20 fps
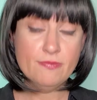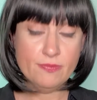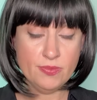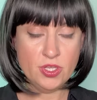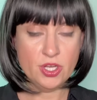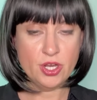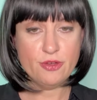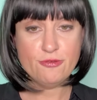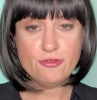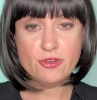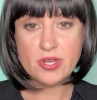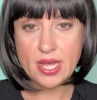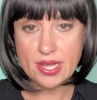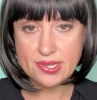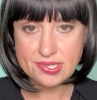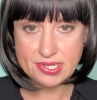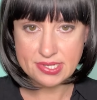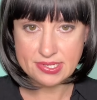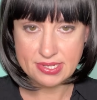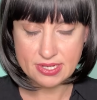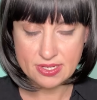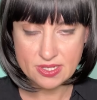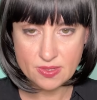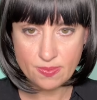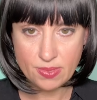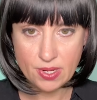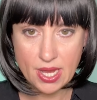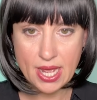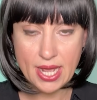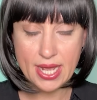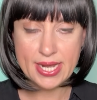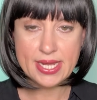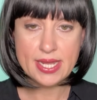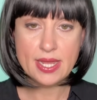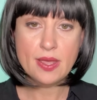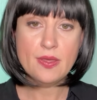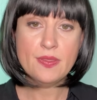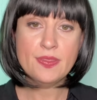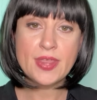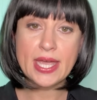for narcissistic supply,
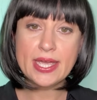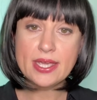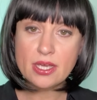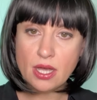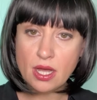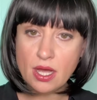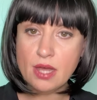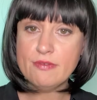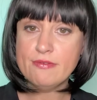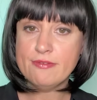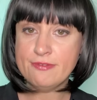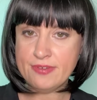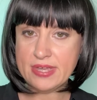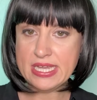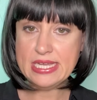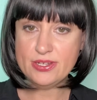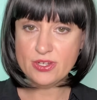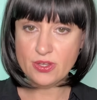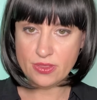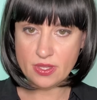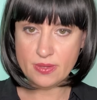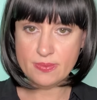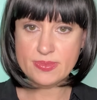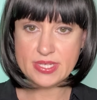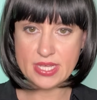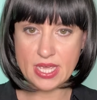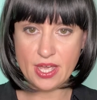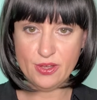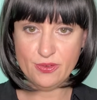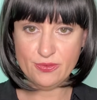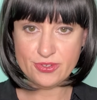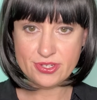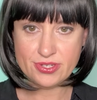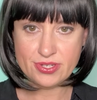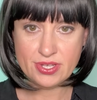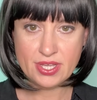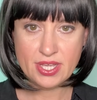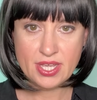they can't feed on themselves.